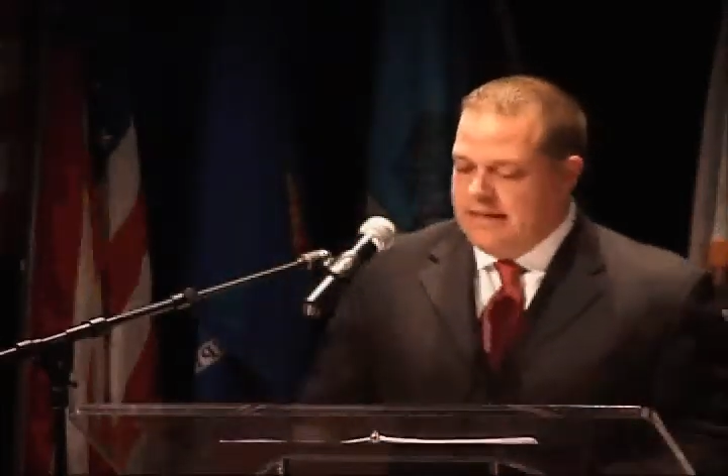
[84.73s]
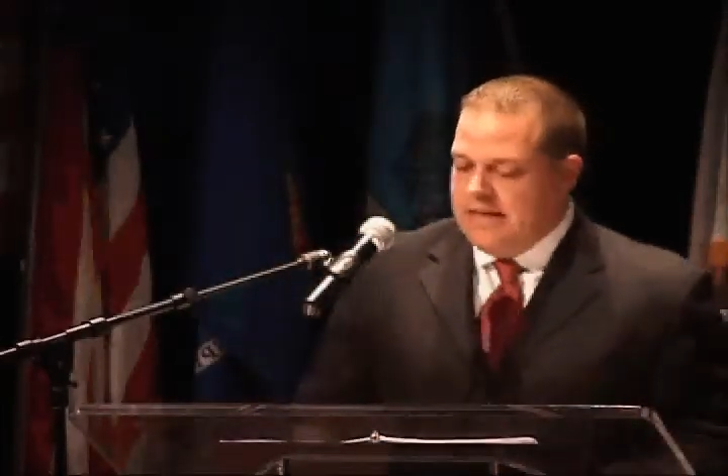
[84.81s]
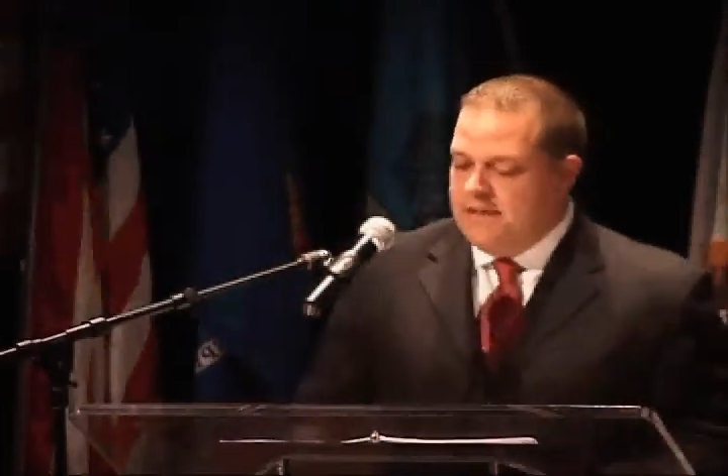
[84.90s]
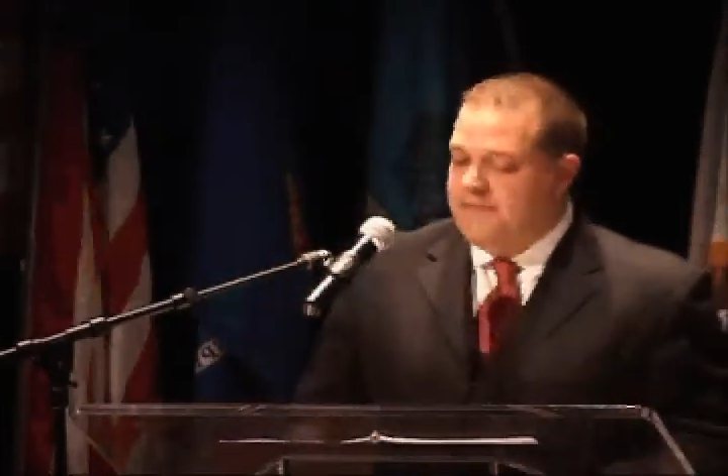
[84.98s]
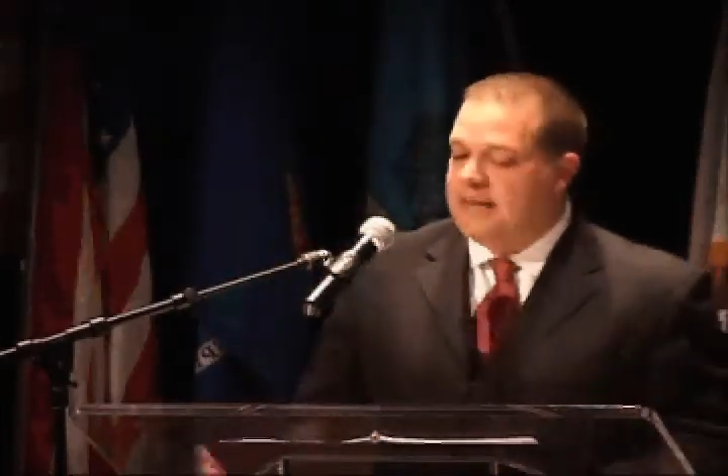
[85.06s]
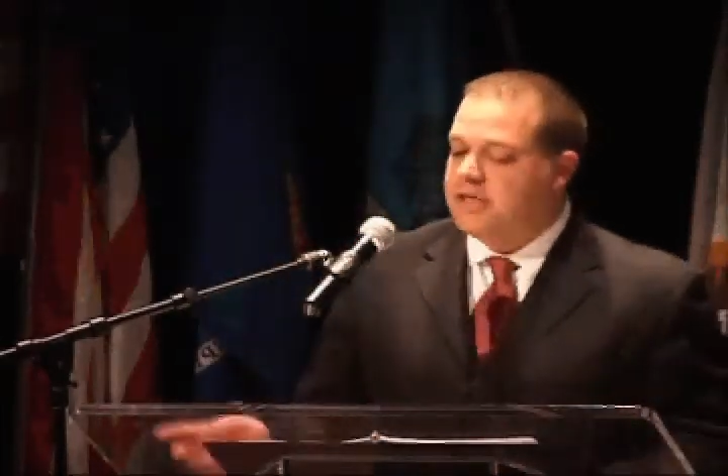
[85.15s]

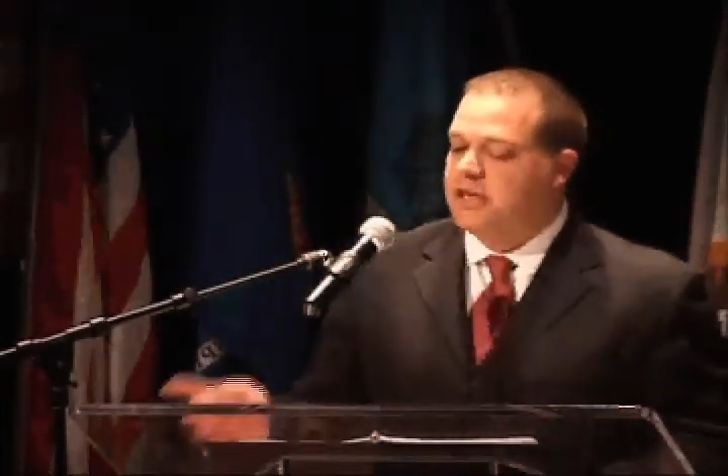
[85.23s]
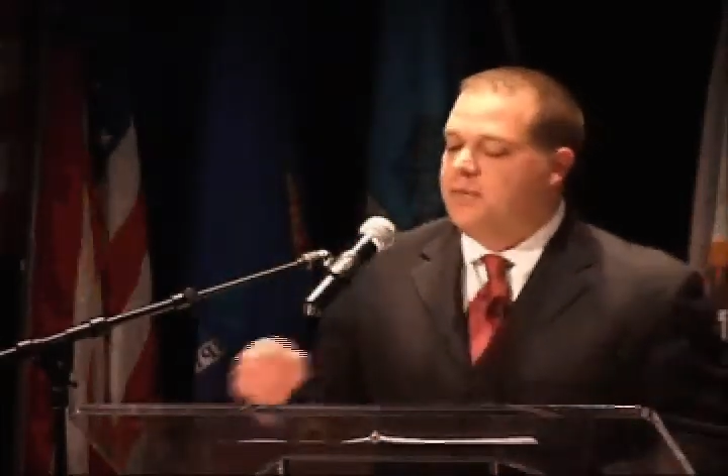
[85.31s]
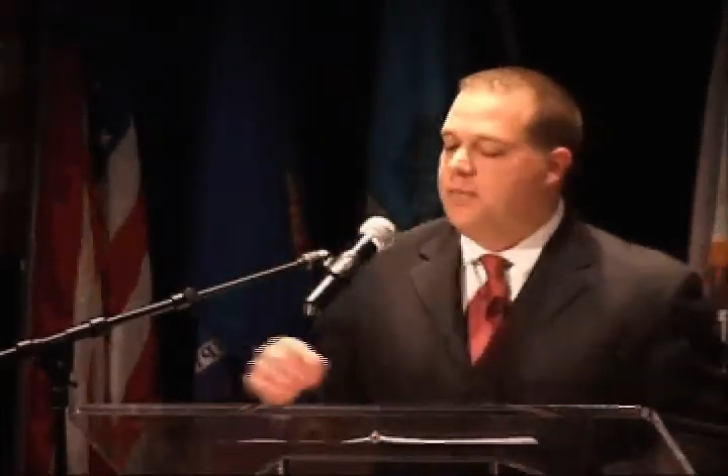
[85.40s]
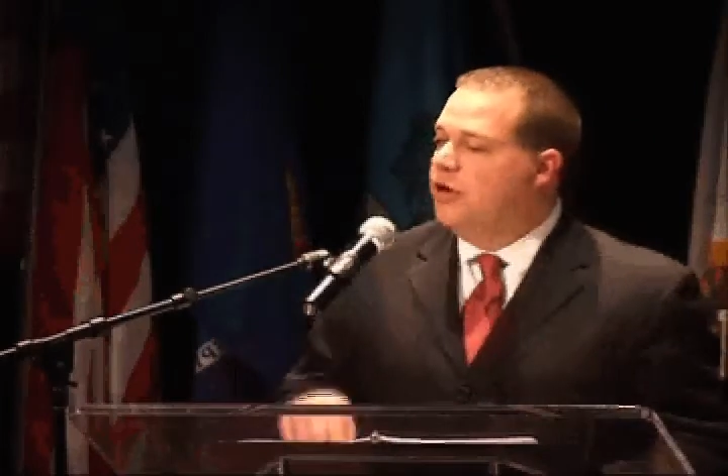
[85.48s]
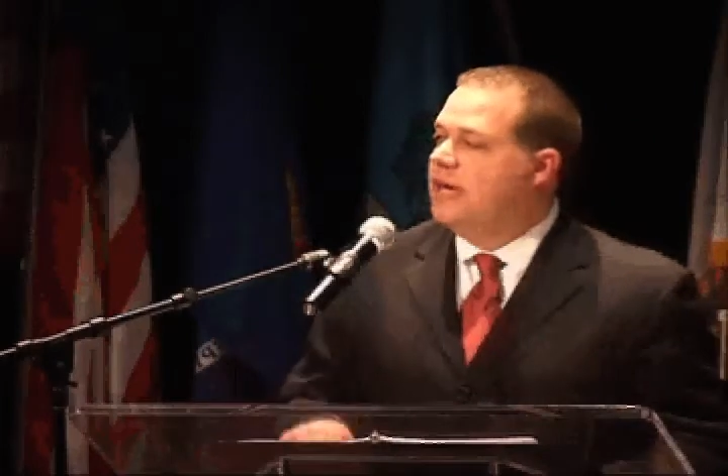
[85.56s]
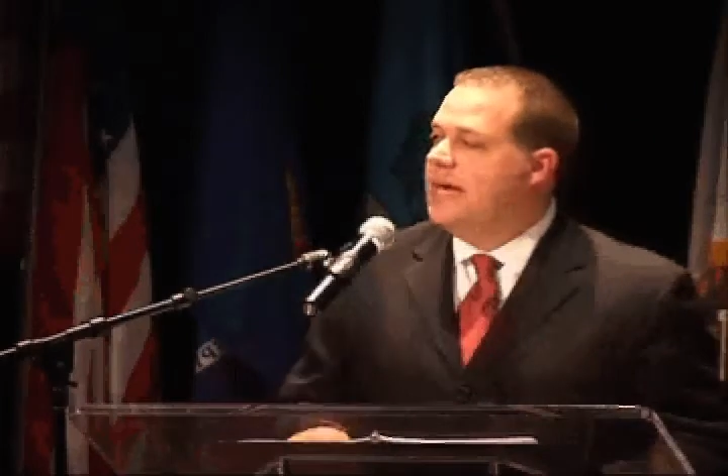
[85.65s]
In fact, our
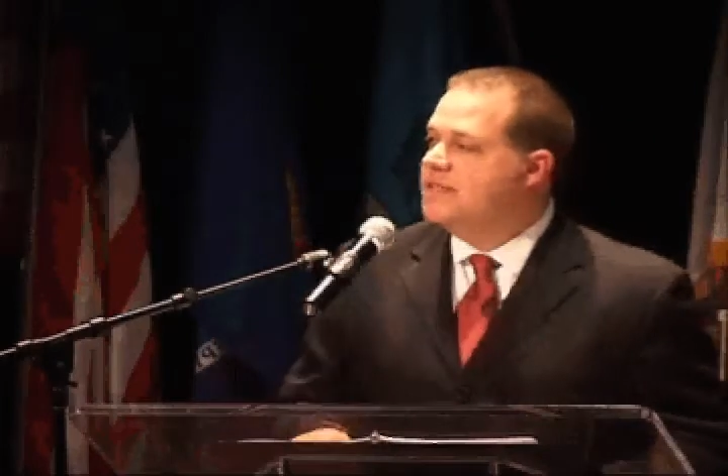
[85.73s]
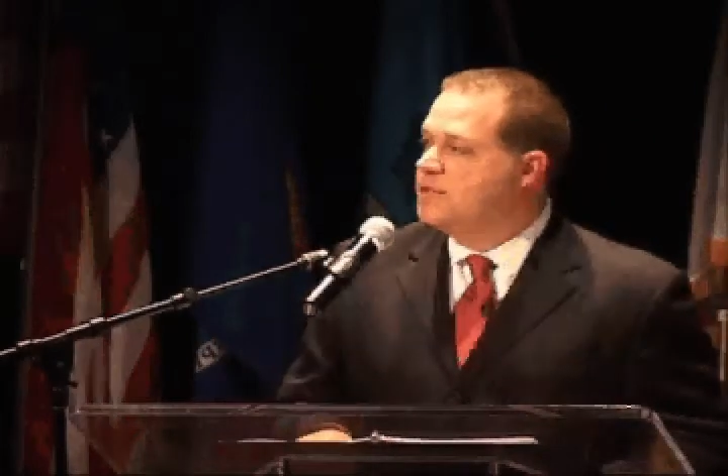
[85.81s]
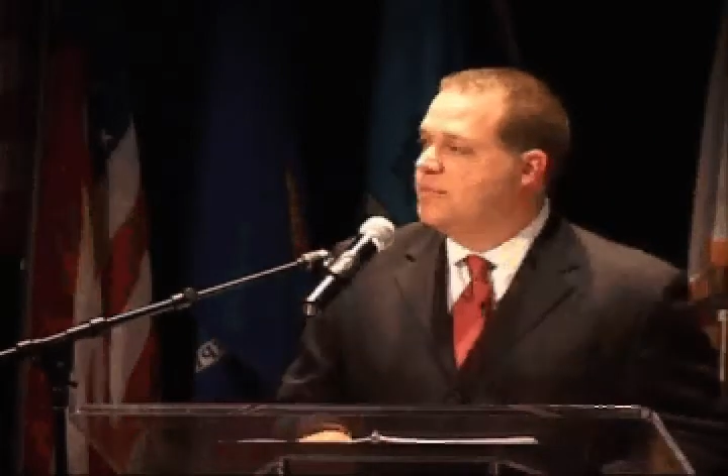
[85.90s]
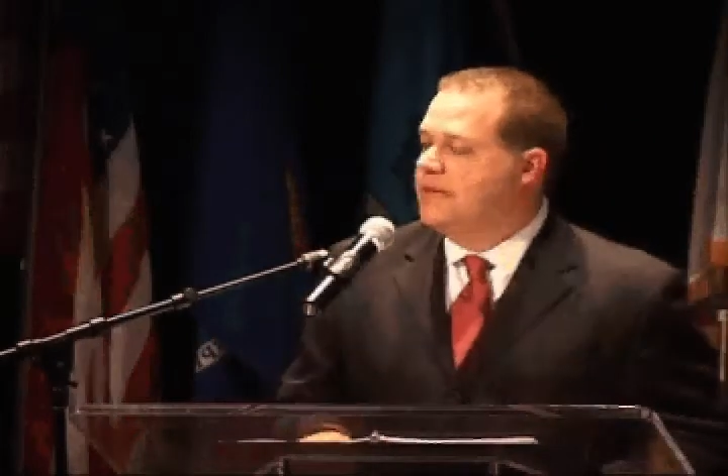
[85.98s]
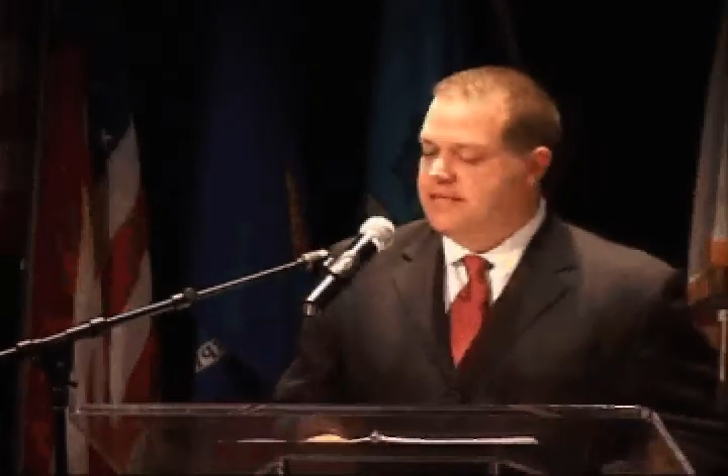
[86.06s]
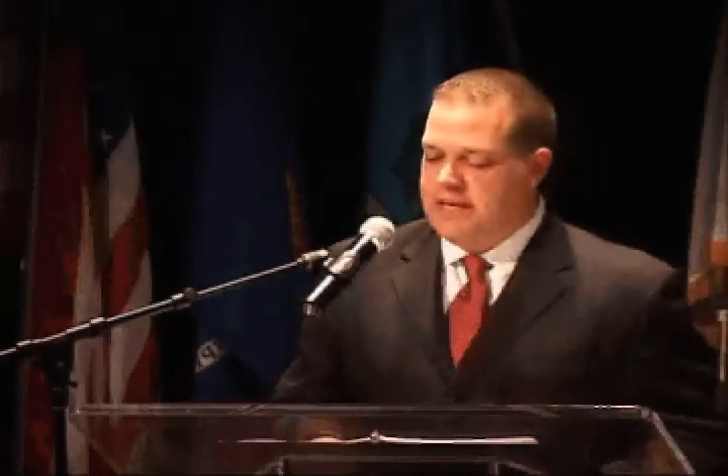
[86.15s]
community
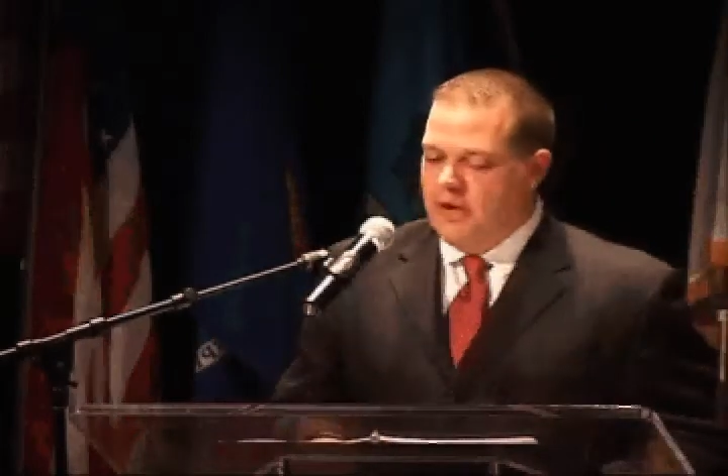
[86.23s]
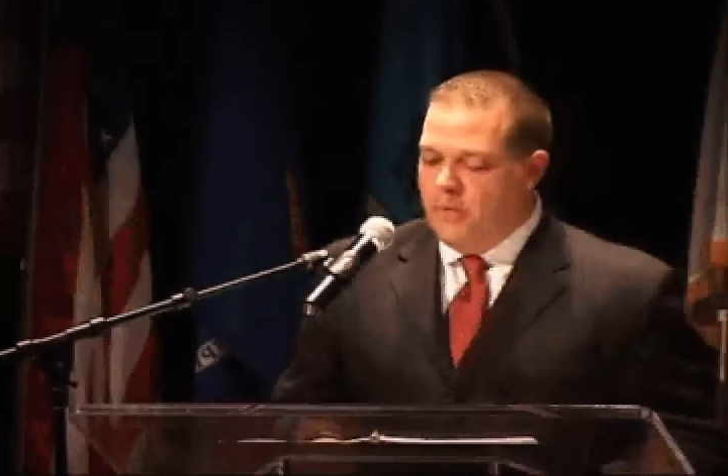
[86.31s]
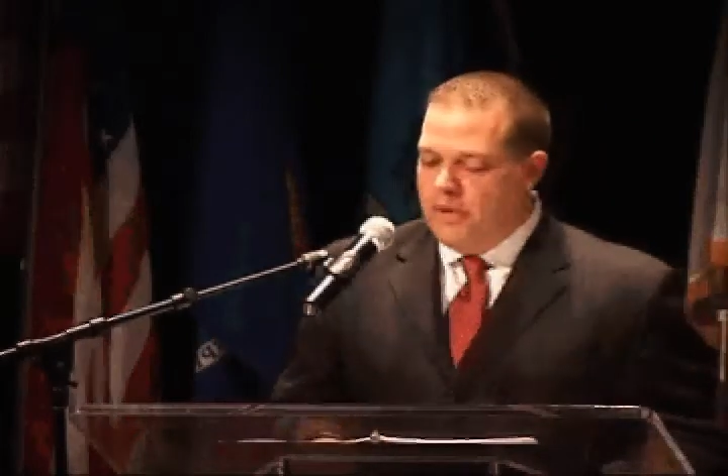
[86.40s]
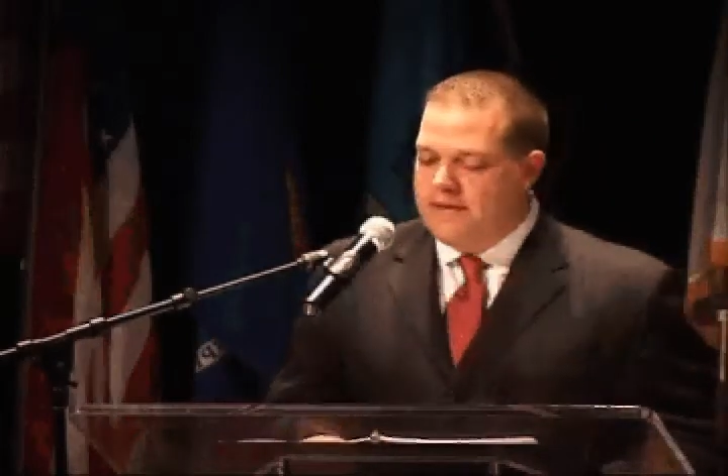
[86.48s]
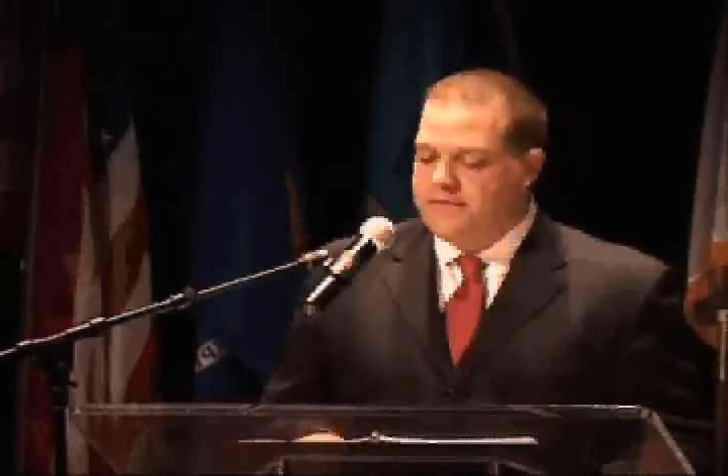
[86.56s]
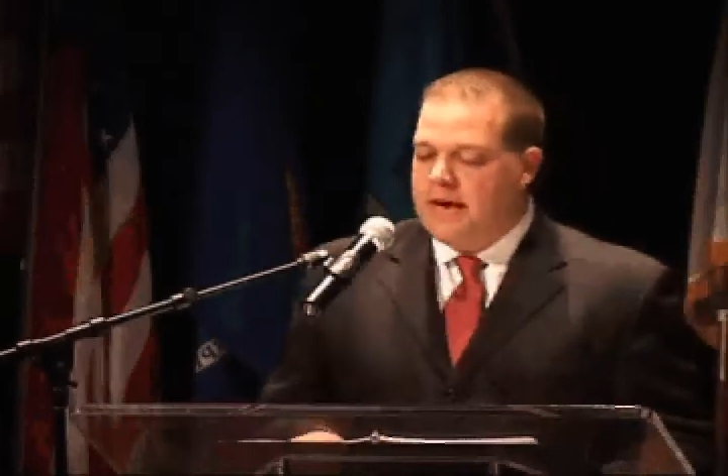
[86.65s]
estimate is that
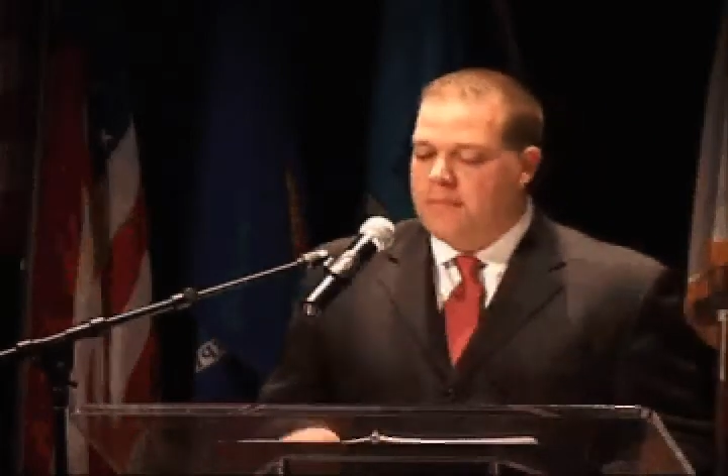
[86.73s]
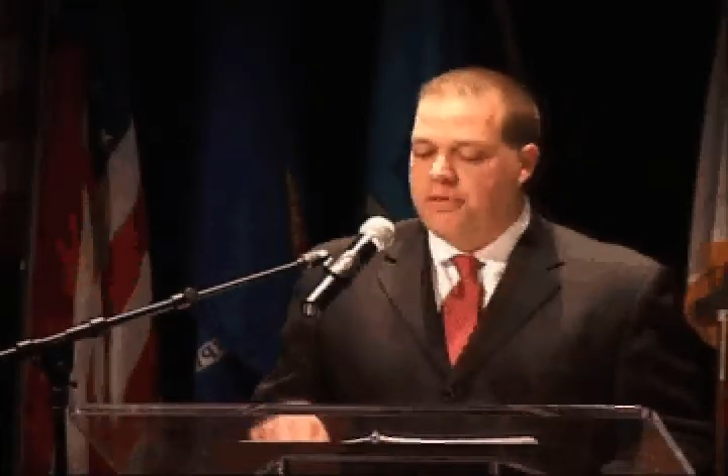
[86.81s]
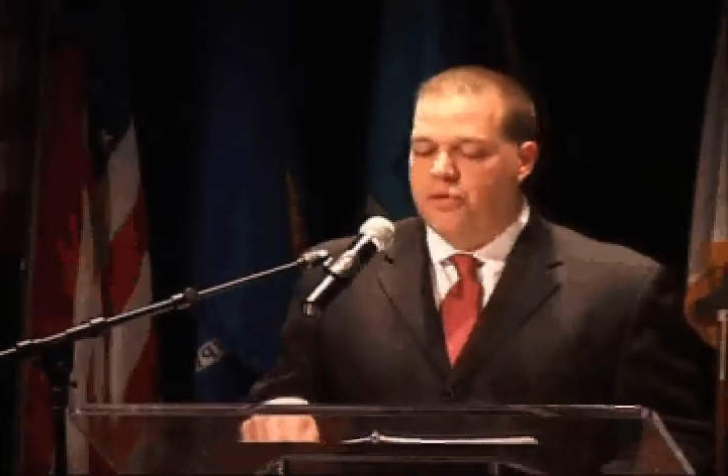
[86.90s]
we have kept